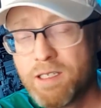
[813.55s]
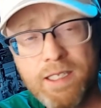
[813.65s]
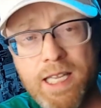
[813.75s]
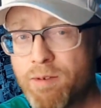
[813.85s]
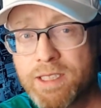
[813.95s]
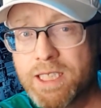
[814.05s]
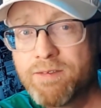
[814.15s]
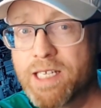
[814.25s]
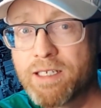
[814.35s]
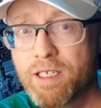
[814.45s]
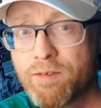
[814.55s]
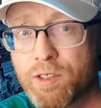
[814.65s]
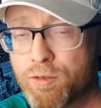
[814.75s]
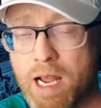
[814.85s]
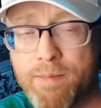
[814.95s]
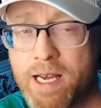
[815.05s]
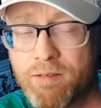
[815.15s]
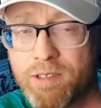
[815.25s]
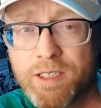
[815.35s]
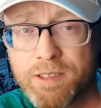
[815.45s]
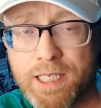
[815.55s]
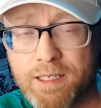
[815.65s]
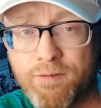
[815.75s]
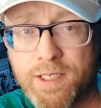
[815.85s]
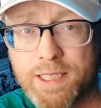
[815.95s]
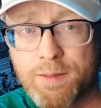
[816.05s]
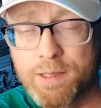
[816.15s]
And that wasn't even that good of a trap. I don't really understand the physics with